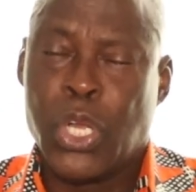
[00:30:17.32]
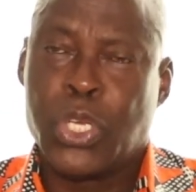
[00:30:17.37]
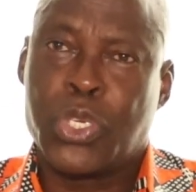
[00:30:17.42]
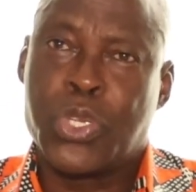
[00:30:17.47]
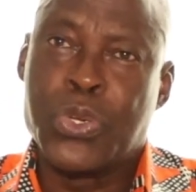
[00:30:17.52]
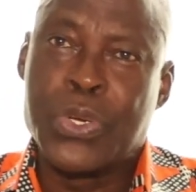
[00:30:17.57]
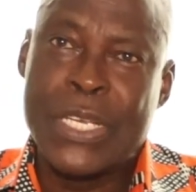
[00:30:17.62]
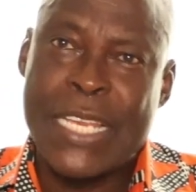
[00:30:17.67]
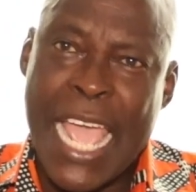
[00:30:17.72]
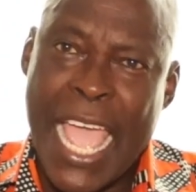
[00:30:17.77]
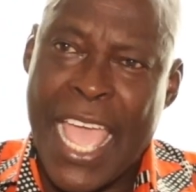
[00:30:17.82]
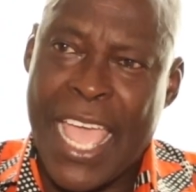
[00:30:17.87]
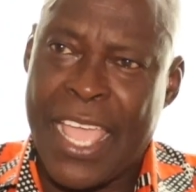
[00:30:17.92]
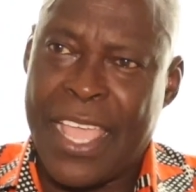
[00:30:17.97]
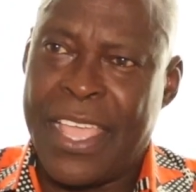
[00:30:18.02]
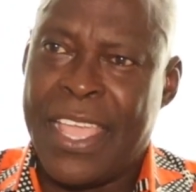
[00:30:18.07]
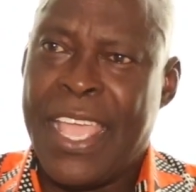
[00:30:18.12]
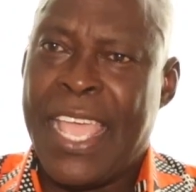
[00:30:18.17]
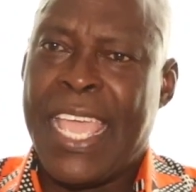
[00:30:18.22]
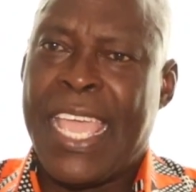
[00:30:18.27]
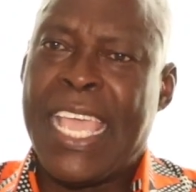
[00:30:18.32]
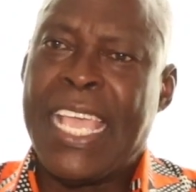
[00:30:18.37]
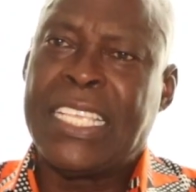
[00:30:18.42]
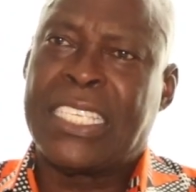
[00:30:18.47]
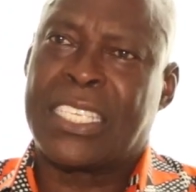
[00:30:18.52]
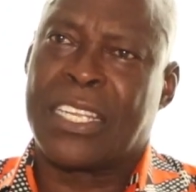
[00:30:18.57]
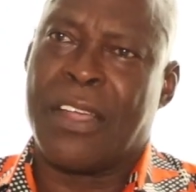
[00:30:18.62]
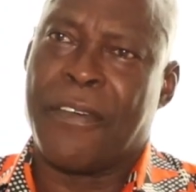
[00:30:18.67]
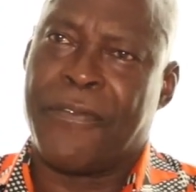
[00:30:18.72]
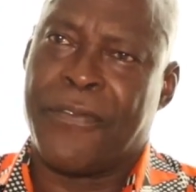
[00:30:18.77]
Today,
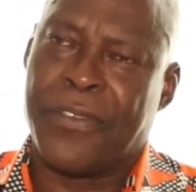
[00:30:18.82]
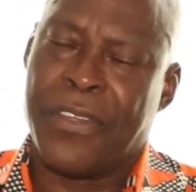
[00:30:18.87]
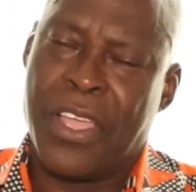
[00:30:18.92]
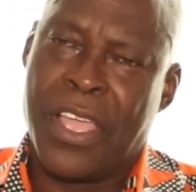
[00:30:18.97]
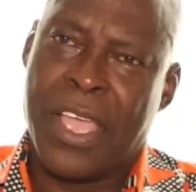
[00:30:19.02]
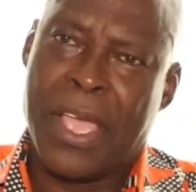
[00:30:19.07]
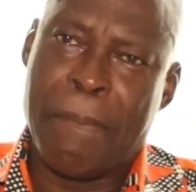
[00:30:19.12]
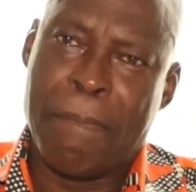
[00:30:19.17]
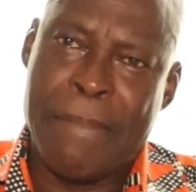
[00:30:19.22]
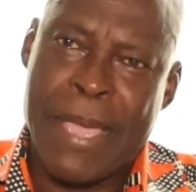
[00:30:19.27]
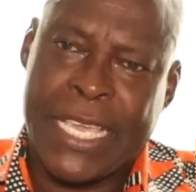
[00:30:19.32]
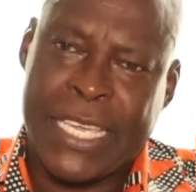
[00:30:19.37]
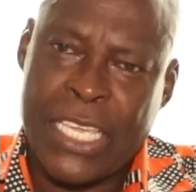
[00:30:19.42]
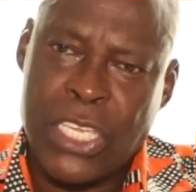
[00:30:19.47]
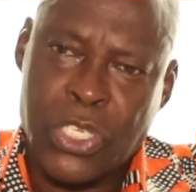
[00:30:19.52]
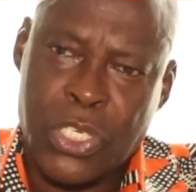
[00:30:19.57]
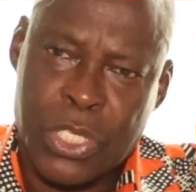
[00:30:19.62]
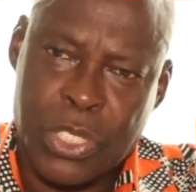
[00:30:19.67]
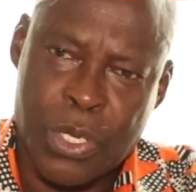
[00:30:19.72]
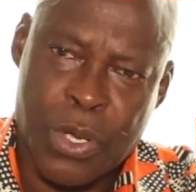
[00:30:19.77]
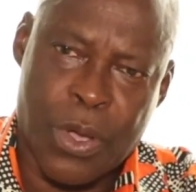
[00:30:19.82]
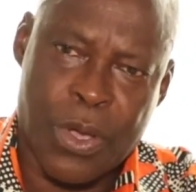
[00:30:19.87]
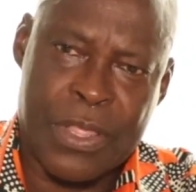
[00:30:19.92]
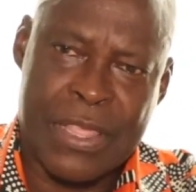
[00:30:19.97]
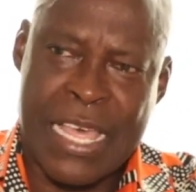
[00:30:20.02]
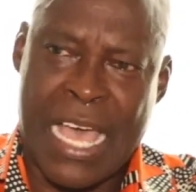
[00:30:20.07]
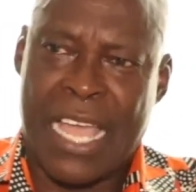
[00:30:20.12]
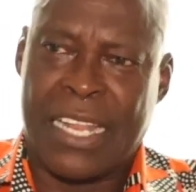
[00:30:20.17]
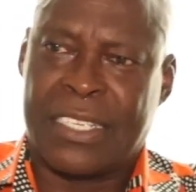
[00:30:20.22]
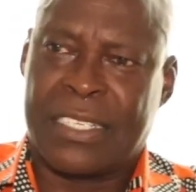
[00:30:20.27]
instead of making sure
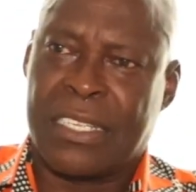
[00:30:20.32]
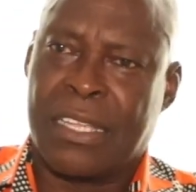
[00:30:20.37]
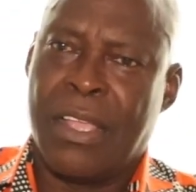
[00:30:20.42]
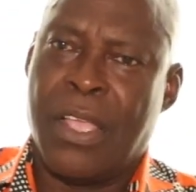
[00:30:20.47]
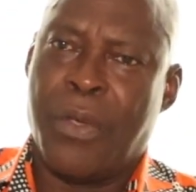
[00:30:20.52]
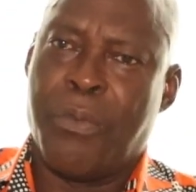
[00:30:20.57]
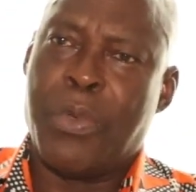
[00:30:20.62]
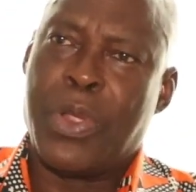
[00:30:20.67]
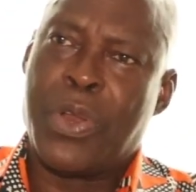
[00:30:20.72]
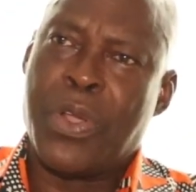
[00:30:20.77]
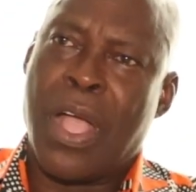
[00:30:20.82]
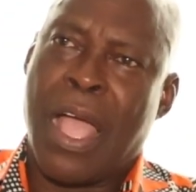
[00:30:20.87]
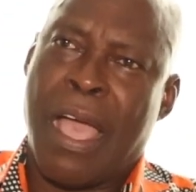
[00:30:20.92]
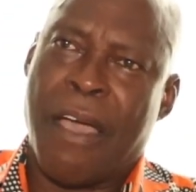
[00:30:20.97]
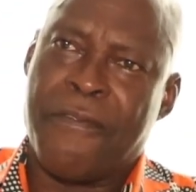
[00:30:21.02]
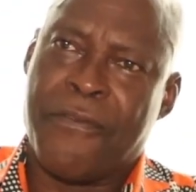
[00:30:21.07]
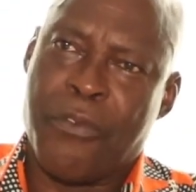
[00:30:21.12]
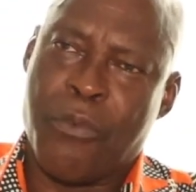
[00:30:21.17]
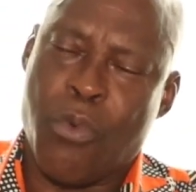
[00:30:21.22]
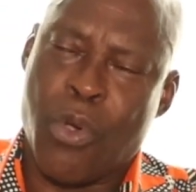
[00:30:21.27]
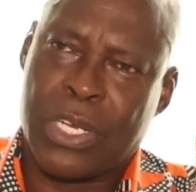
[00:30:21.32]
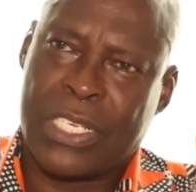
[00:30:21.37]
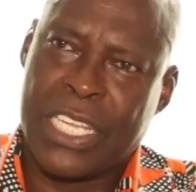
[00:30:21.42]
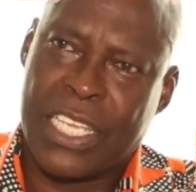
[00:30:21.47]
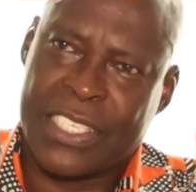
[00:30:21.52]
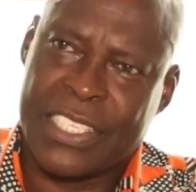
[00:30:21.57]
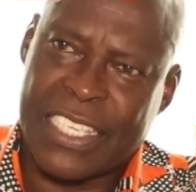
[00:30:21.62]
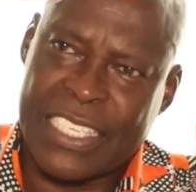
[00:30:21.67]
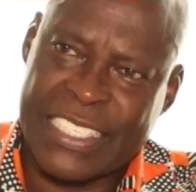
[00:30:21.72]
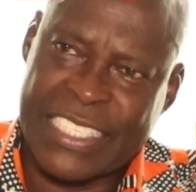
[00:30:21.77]
that we don't have
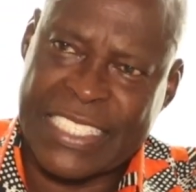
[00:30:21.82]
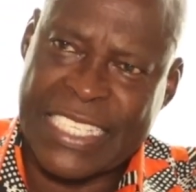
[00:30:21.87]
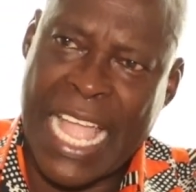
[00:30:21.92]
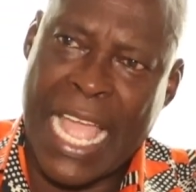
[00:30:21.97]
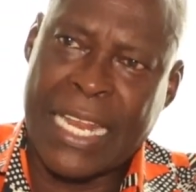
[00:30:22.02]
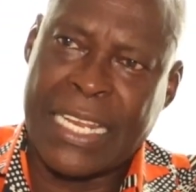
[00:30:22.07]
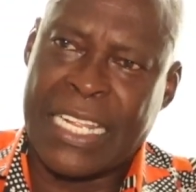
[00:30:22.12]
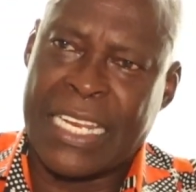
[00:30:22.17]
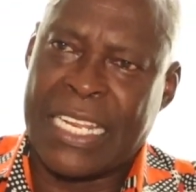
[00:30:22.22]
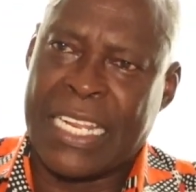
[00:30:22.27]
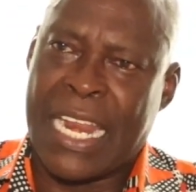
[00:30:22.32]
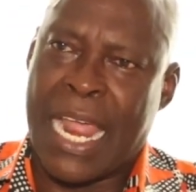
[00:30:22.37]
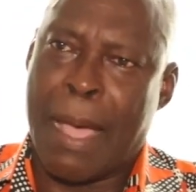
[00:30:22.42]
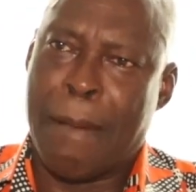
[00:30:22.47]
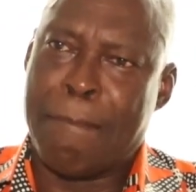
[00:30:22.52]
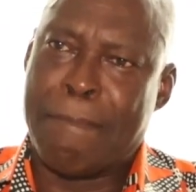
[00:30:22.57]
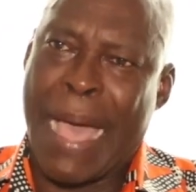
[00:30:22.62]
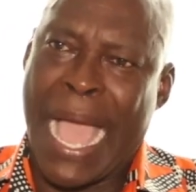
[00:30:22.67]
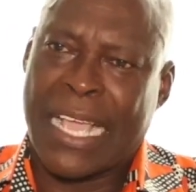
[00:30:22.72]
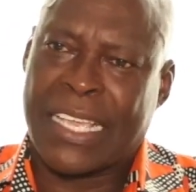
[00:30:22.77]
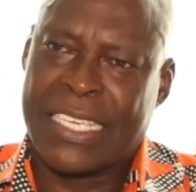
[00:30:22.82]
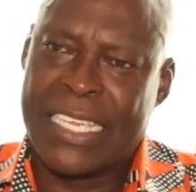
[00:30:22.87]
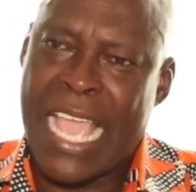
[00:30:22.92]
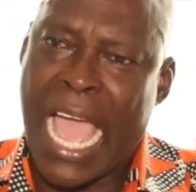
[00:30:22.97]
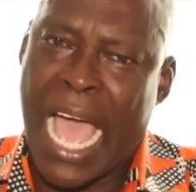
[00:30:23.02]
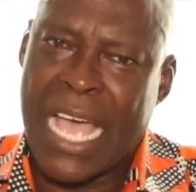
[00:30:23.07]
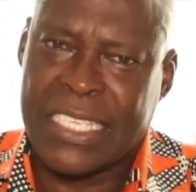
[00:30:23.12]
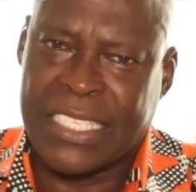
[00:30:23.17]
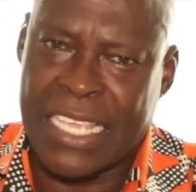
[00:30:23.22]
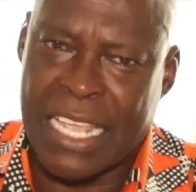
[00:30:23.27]
waters standing in our
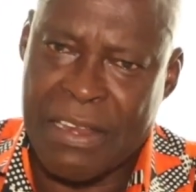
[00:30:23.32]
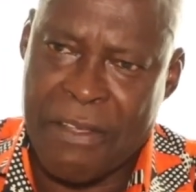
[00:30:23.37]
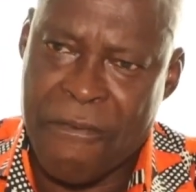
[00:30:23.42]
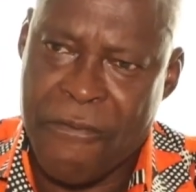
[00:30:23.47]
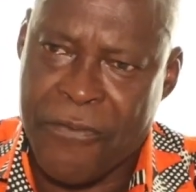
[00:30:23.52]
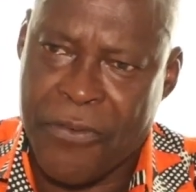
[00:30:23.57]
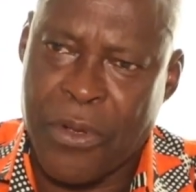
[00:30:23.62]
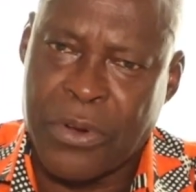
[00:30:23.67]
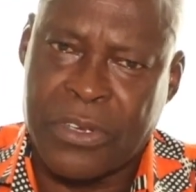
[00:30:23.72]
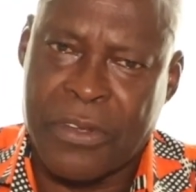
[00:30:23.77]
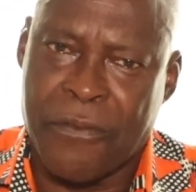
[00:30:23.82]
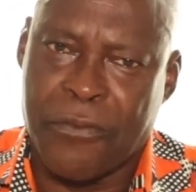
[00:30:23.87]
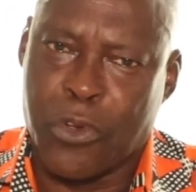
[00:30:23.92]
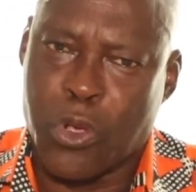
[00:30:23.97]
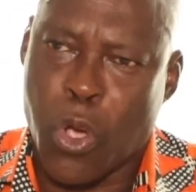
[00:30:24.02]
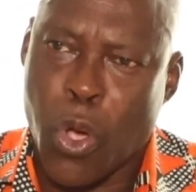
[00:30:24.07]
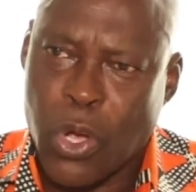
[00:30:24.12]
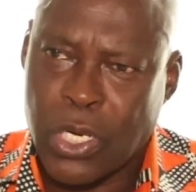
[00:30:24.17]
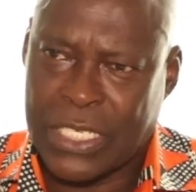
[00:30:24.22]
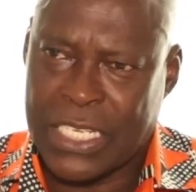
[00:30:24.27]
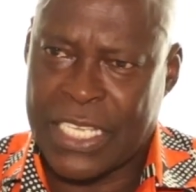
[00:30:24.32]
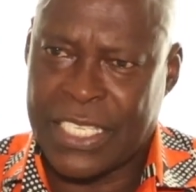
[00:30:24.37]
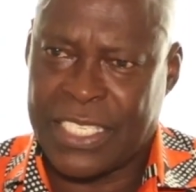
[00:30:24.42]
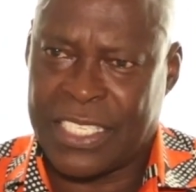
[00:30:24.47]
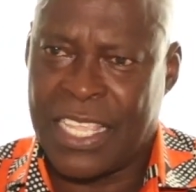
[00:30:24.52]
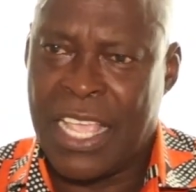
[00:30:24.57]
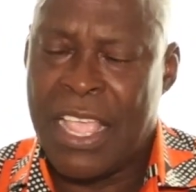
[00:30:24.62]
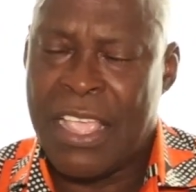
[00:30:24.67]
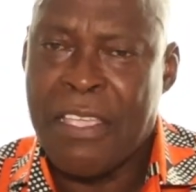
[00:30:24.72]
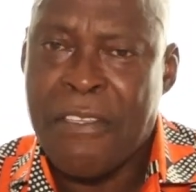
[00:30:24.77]
backyards and in front of
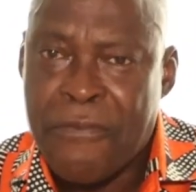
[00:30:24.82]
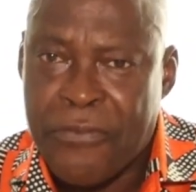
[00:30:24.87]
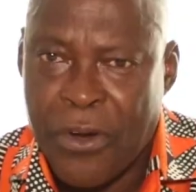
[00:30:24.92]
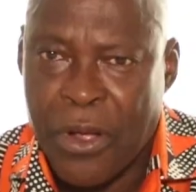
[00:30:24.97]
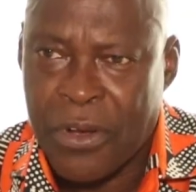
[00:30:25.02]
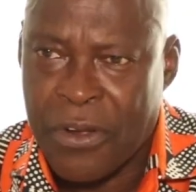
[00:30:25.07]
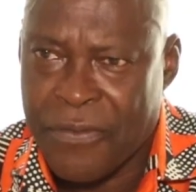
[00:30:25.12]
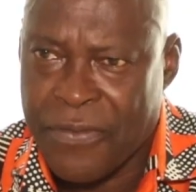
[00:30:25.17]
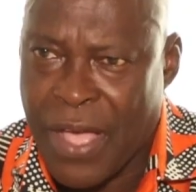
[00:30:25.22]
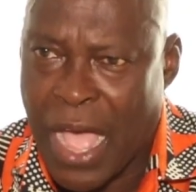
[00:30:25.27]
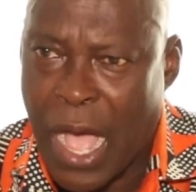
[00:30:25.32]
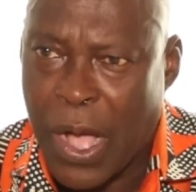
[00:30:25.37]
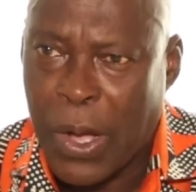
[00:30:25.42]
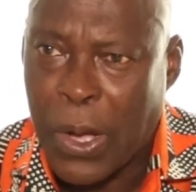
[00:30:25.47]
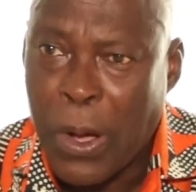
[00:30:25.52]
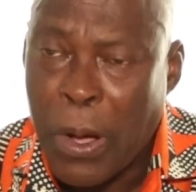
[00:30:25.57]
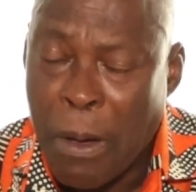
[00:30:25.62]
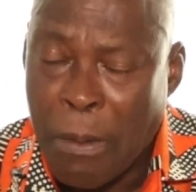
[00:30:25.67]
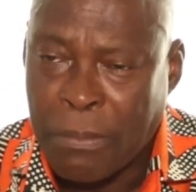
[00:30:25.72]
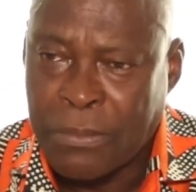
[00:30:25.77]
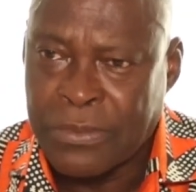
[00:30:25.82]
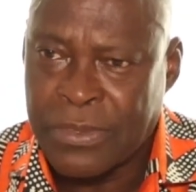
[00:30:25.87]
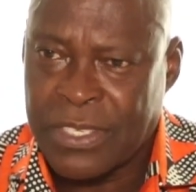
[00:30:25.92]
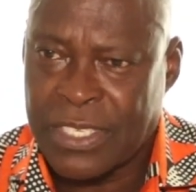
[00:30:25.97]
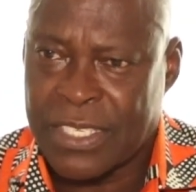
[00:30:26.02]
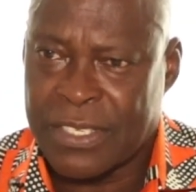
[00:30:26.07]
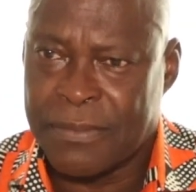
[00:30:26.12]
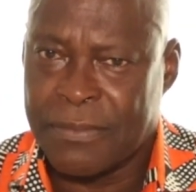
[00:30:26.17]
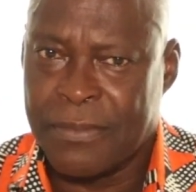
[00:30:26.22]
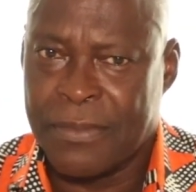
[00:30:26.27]
gutters, in front of our
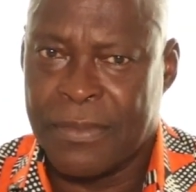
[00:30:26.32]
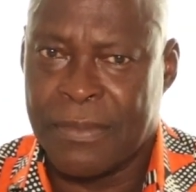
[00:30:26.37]
homes,